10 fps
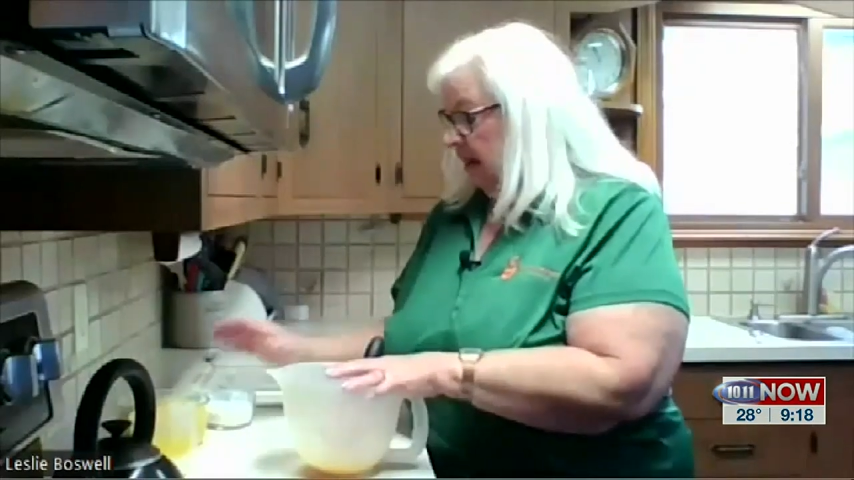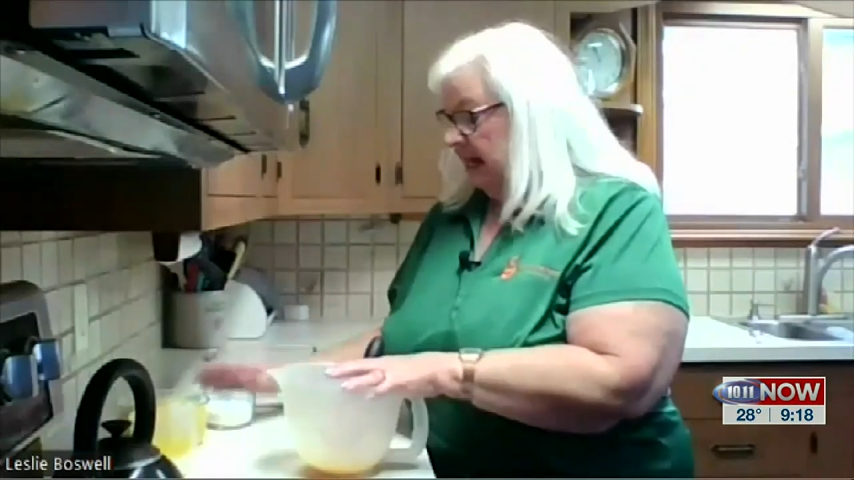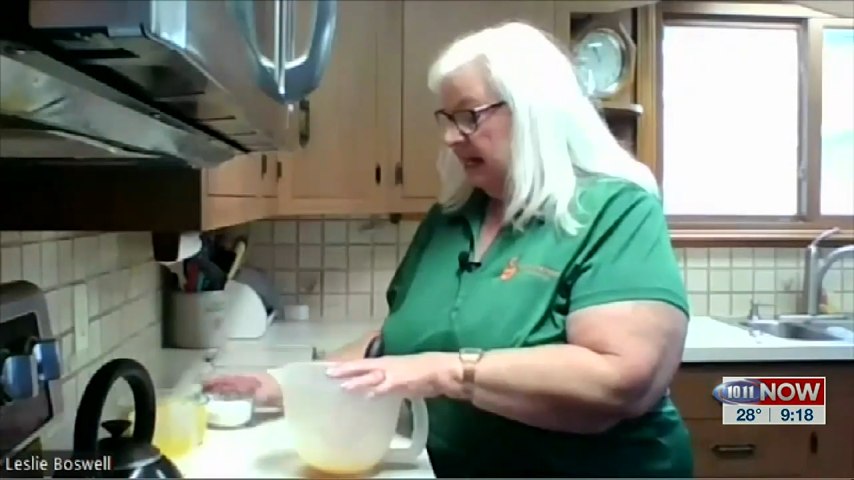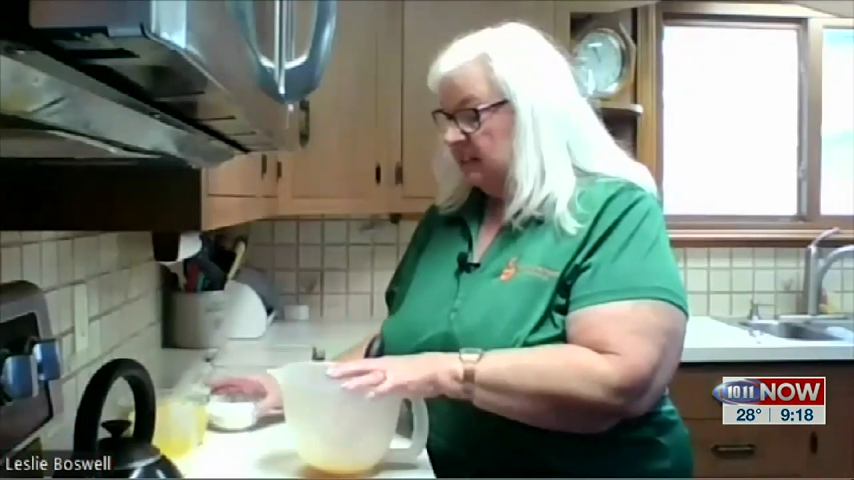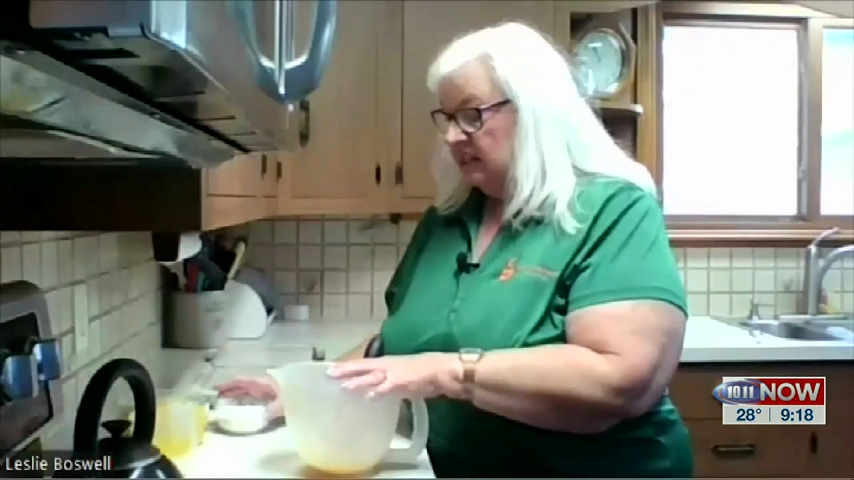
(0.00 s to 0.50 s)

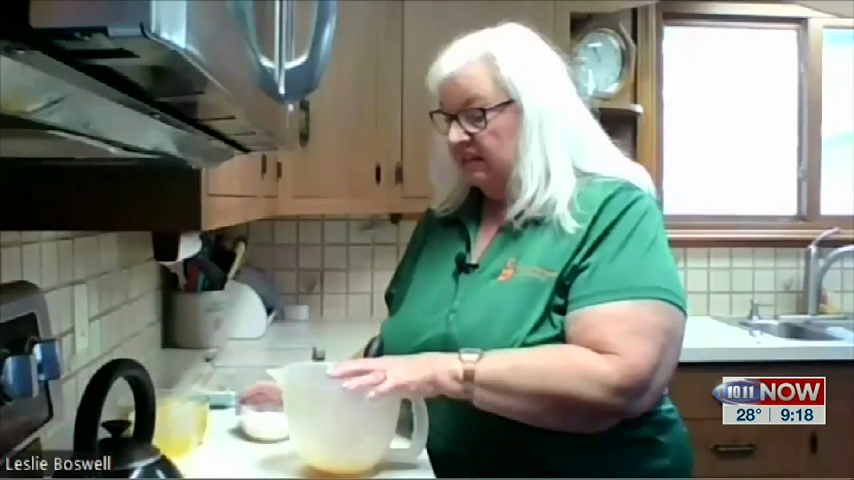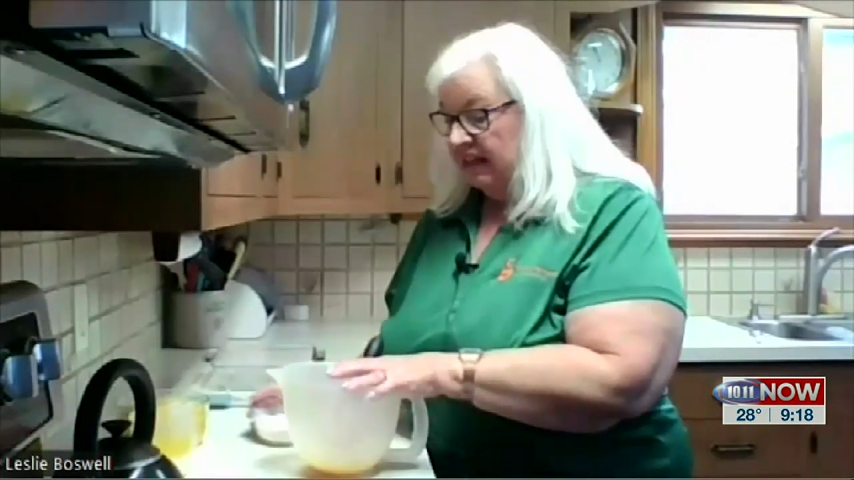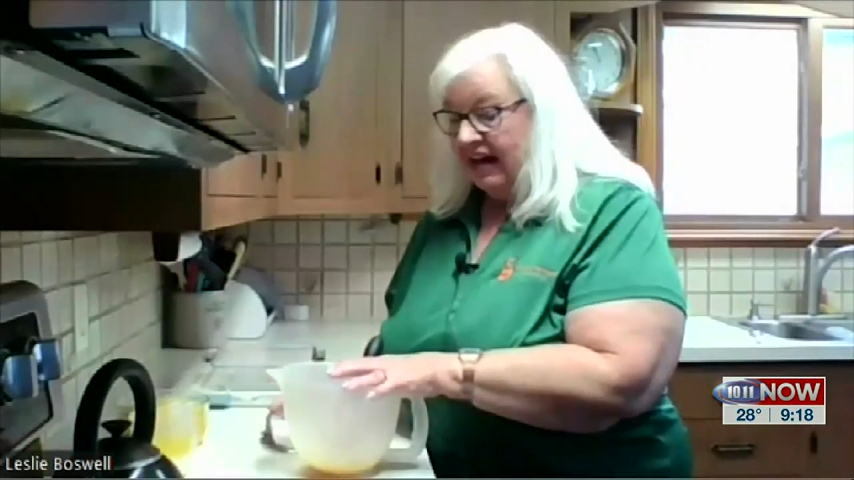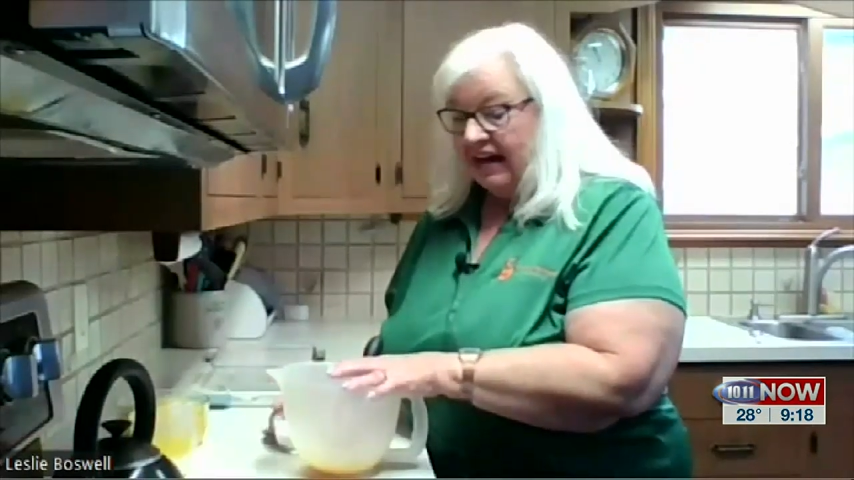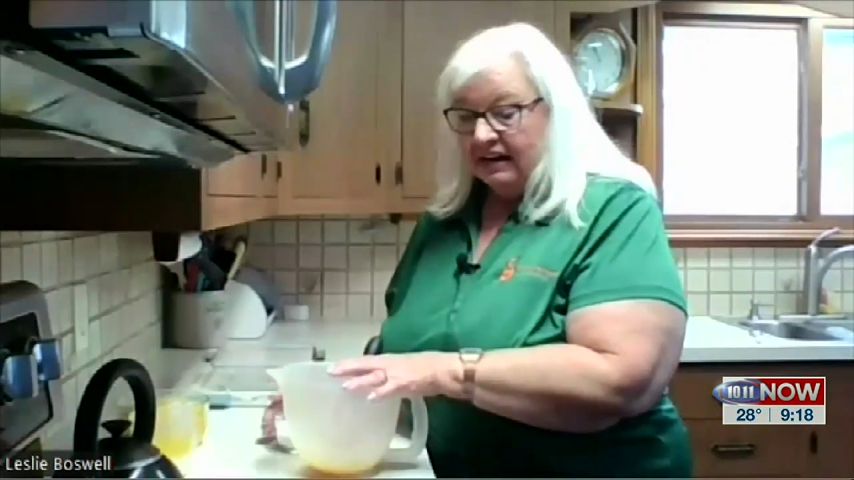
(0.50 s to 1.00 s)
And to
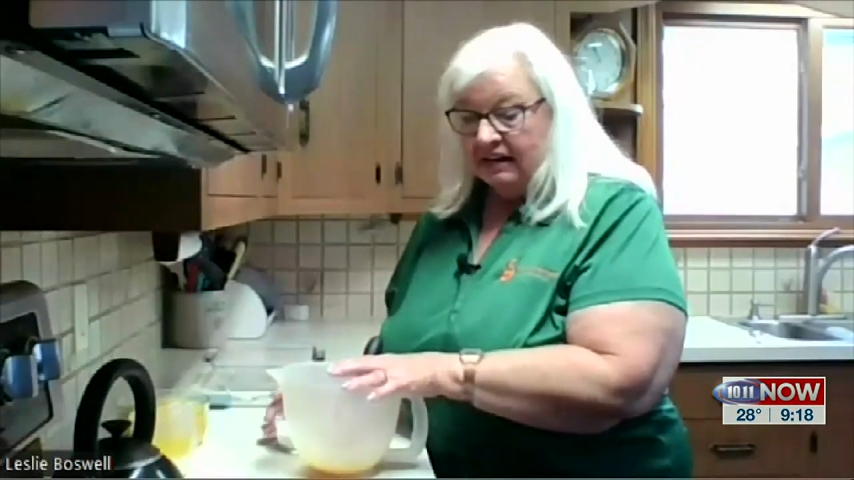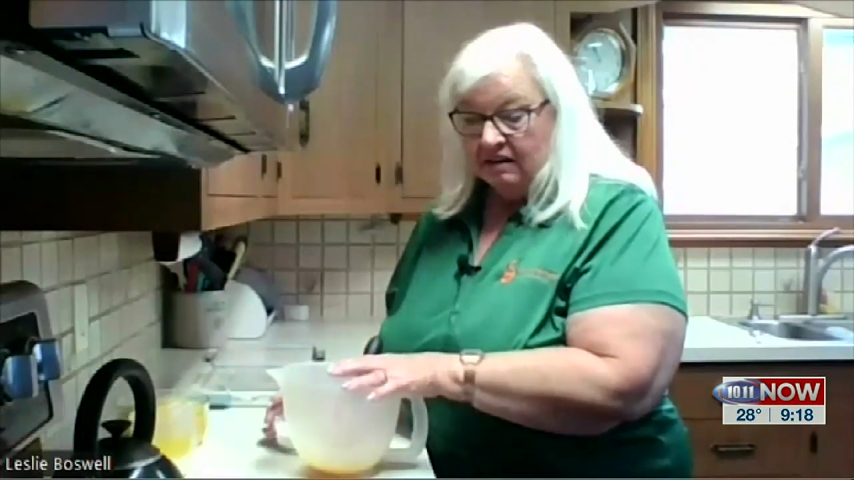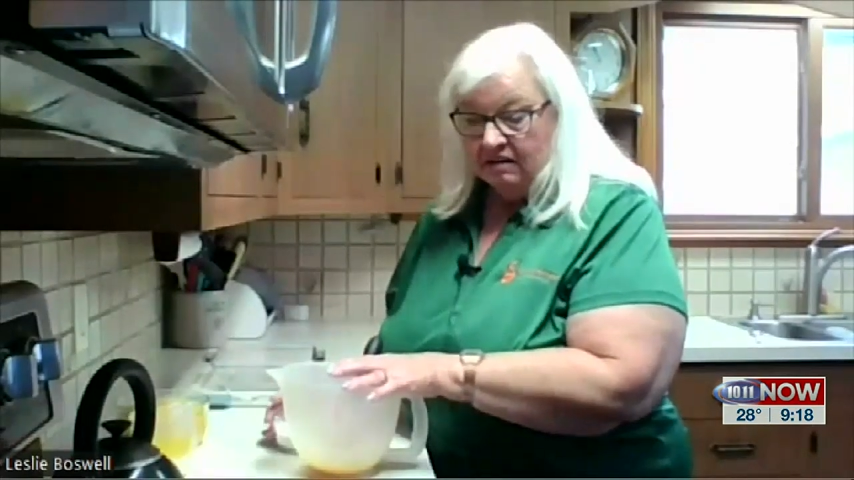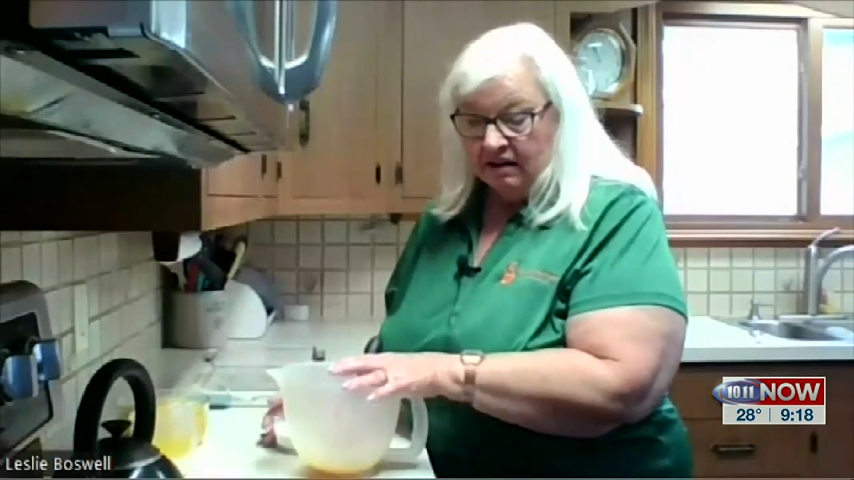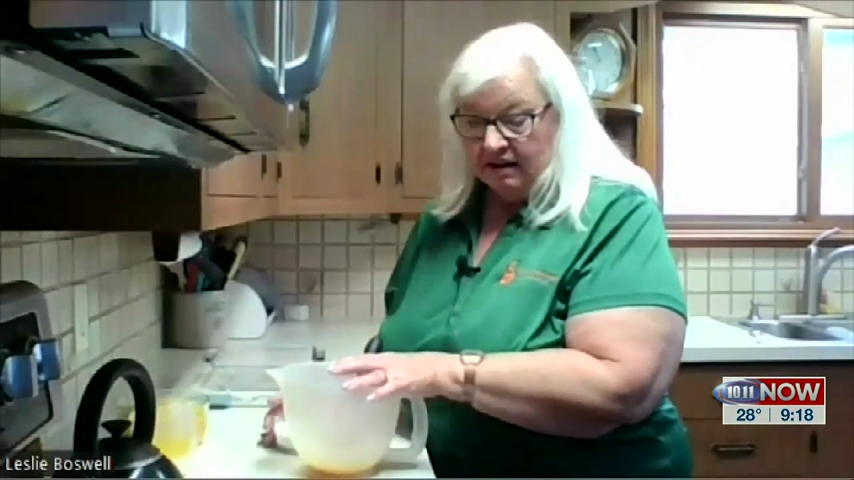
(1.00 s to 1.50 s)
that,
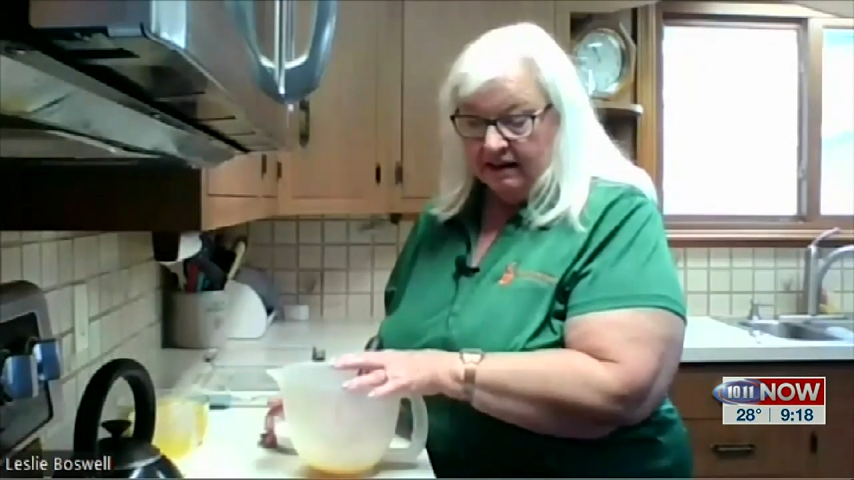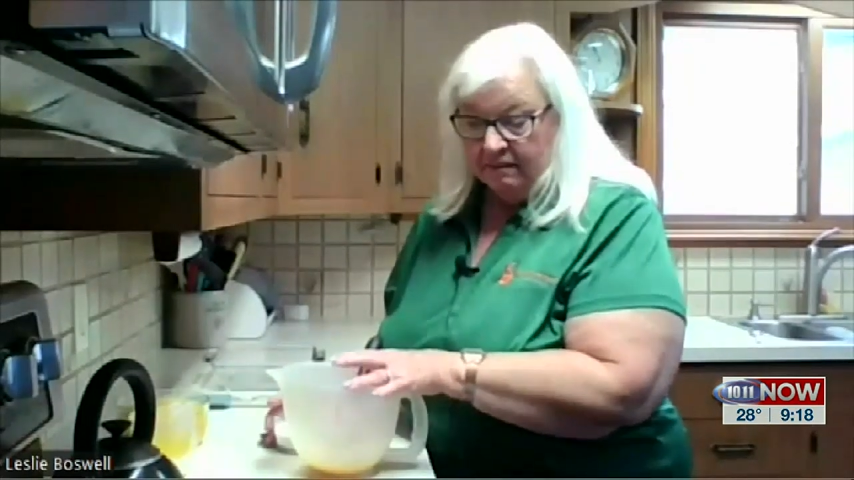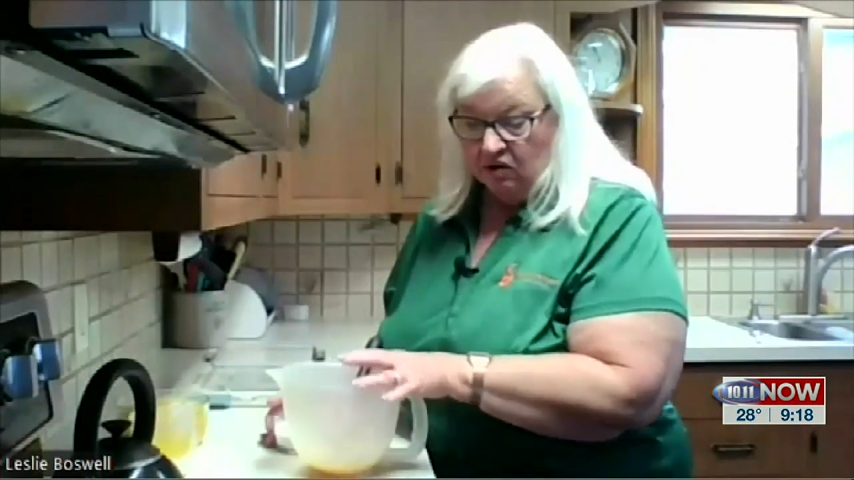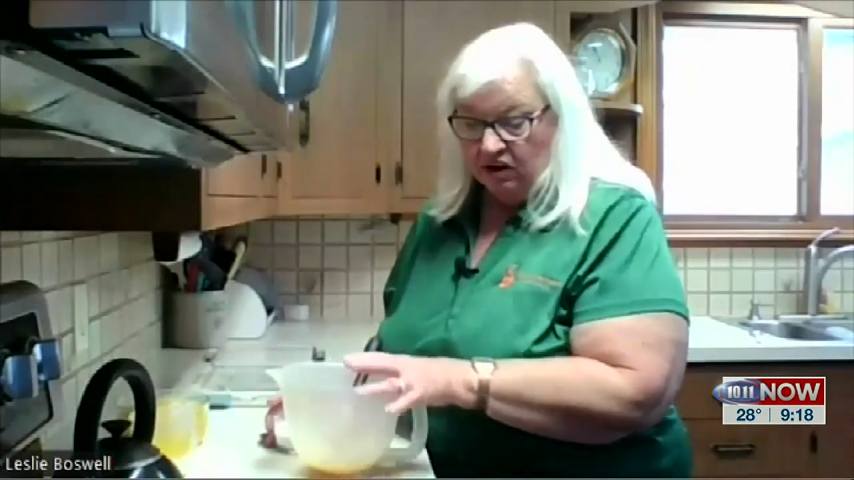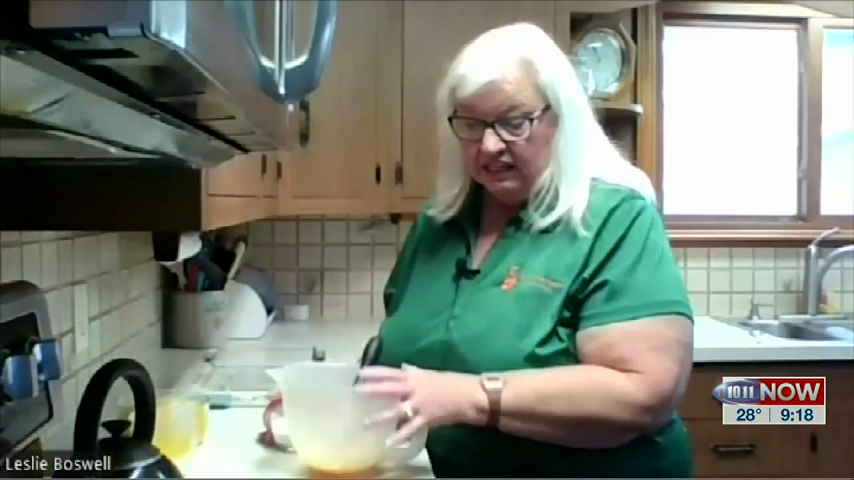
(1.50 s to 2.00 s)
I
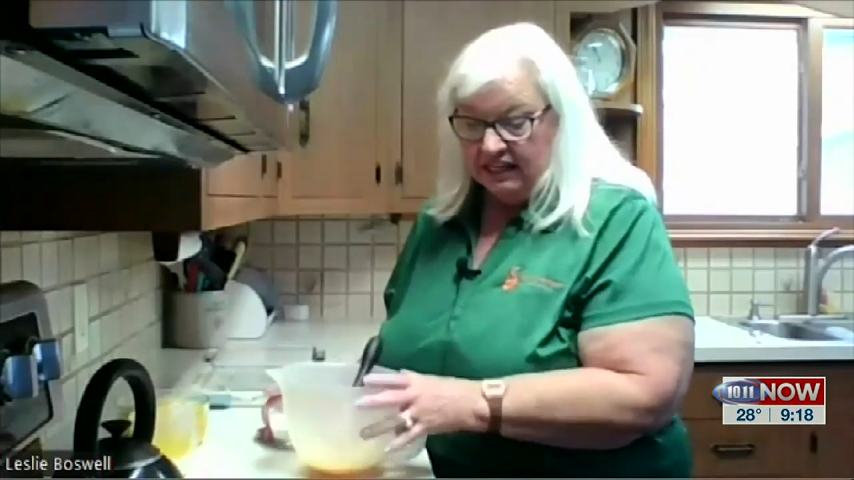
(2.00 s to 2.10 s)
am going